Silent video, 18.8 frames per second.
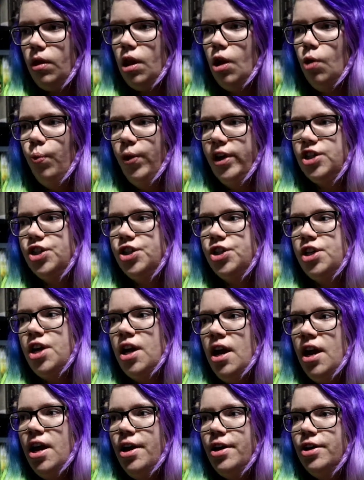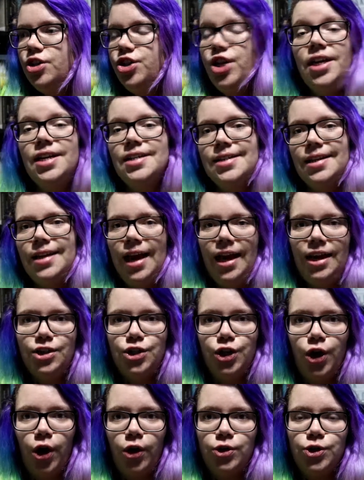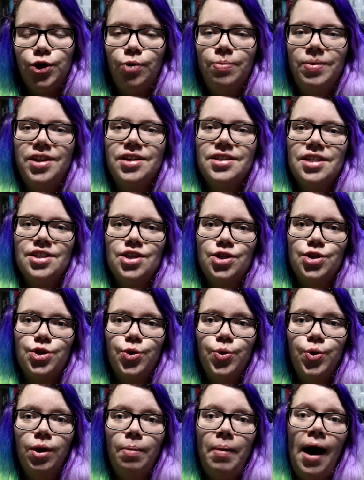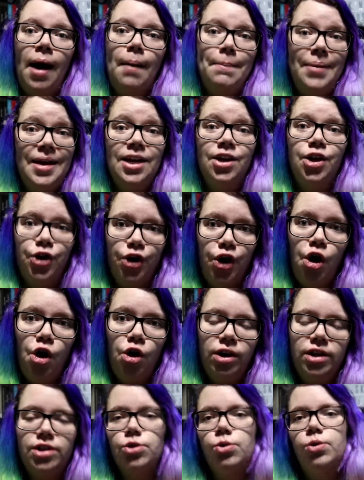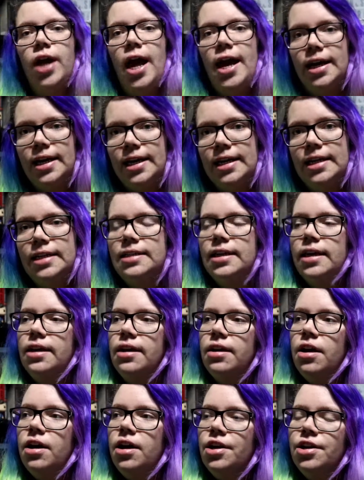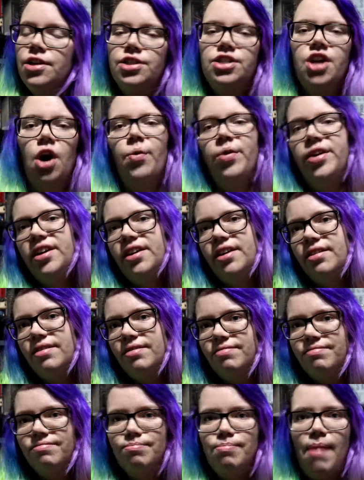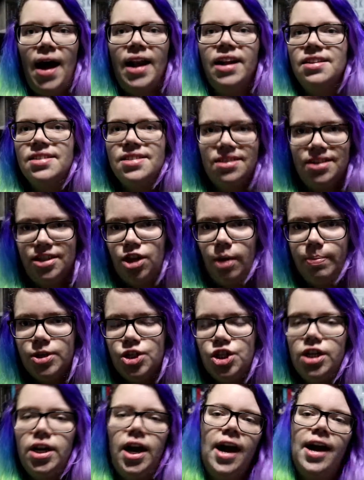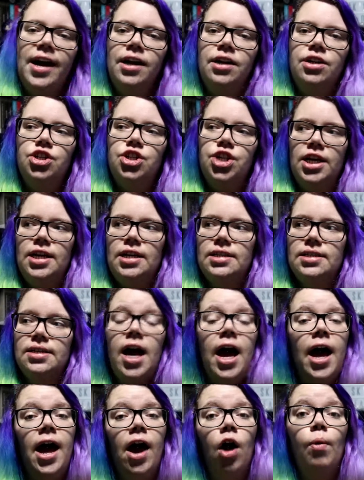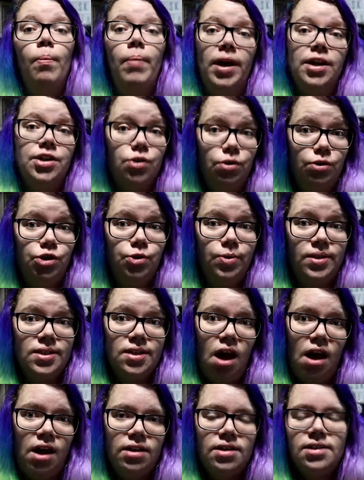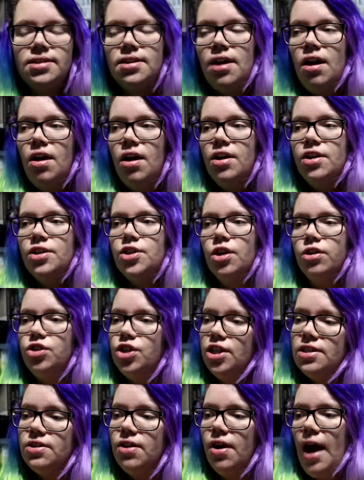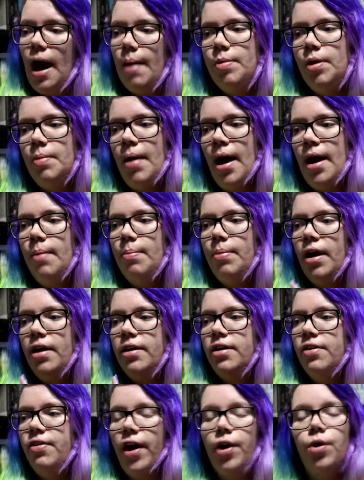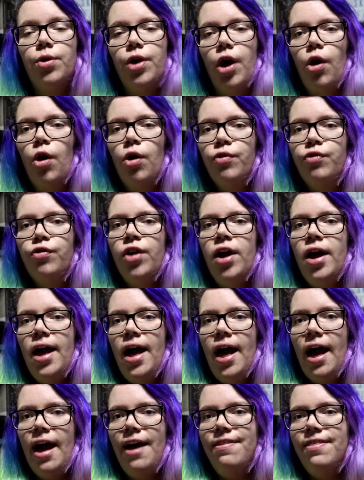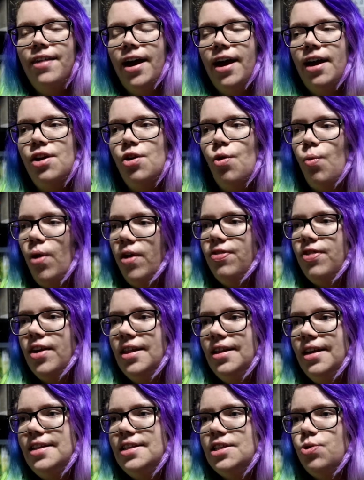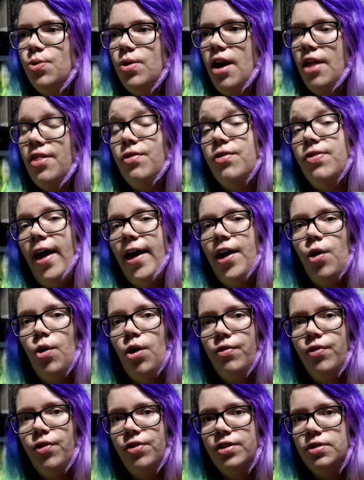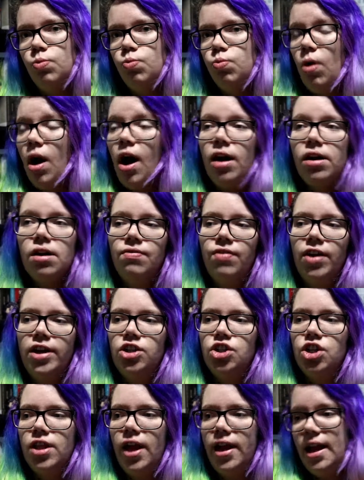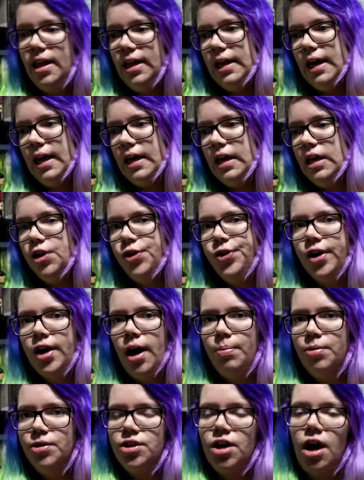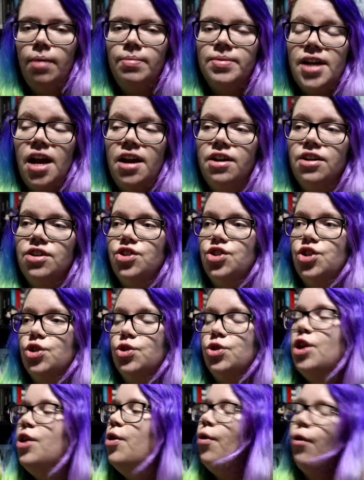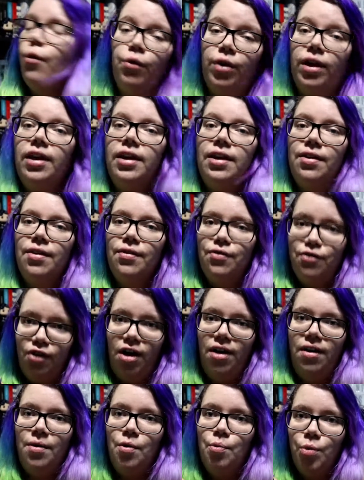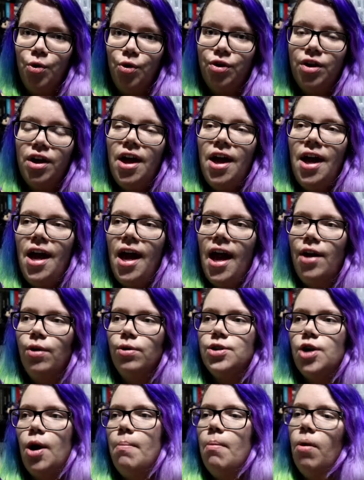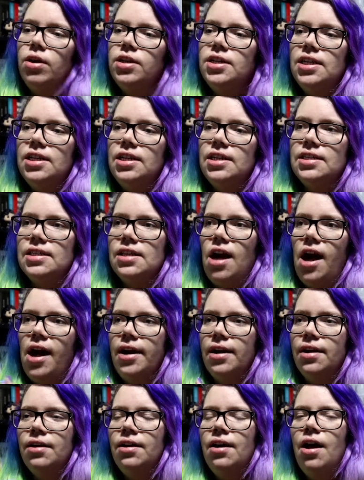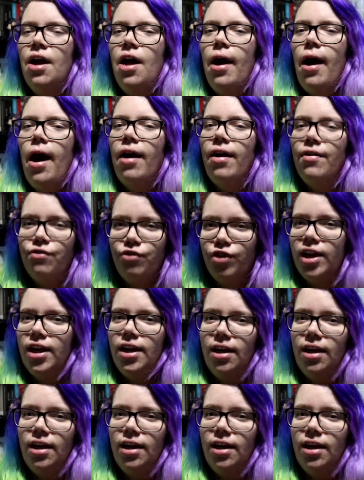which she isn't keen to go to because it's a school about being a girl. It's all etiquette and sewing and manners and the type of shit, and she's hell-bent on doing science, so she's not happy about it. But they all go off, and then one thing leads to another, and they go off on this wild adventure. They nearly get killed a couple times, and it is just a really fun book. And also Monty is like freaking